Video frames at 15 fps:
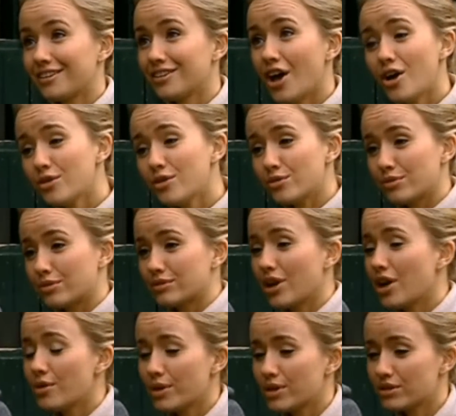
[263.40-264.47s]
No,
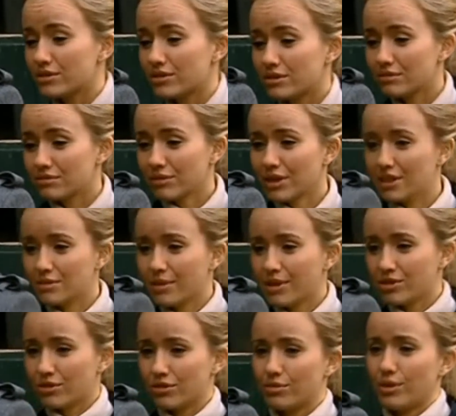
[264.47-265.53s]
no, I just wanted to
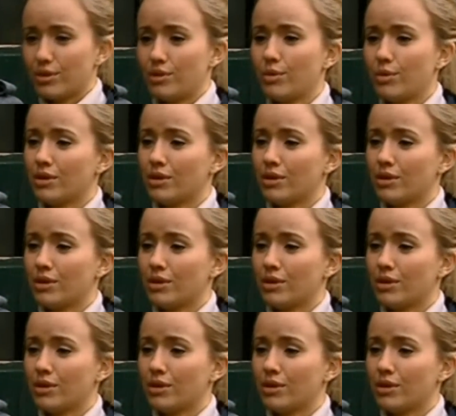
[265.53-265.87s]
make sure it's what you